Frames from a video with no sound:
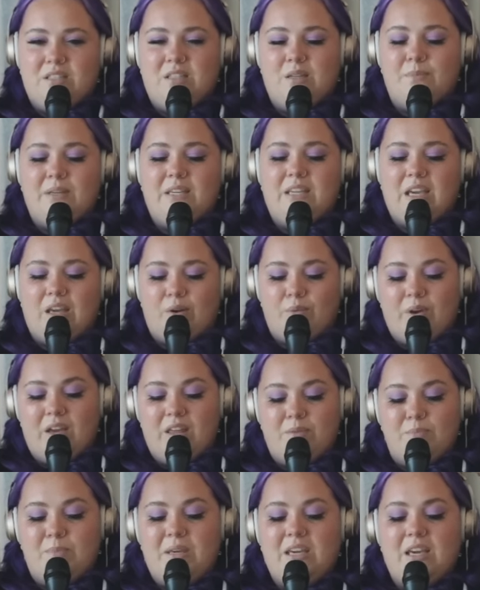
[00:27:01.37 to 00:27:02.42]
to begin with
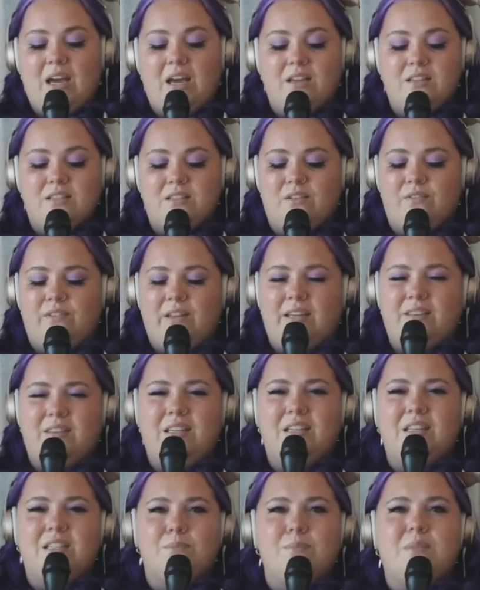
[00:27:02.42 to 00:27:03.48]
because of like the
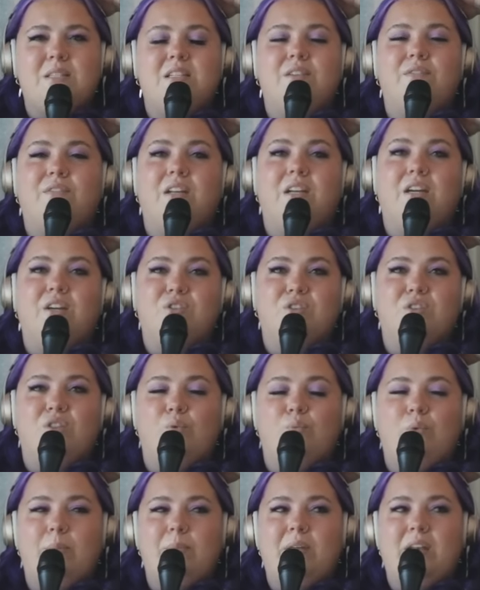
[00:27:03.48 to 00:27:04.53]
intimacy of connection that
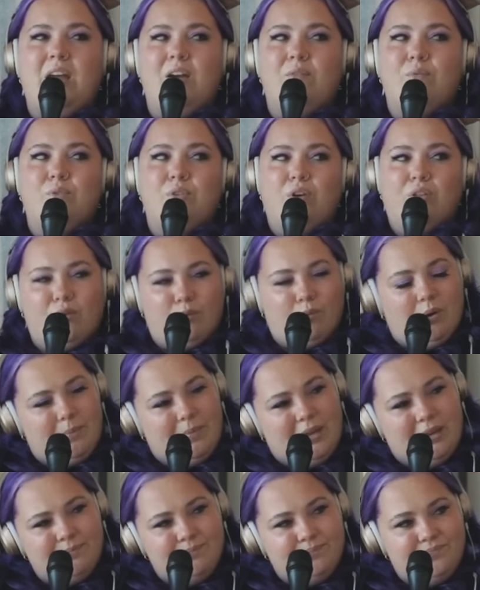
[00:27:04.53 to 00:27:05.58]
women have with other
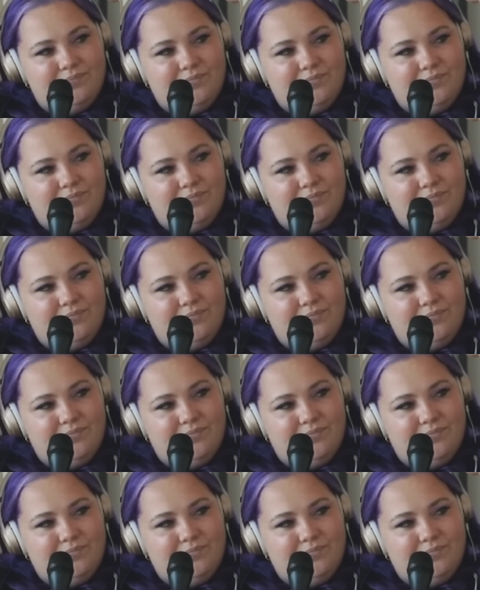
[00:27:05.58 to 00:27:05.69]
women.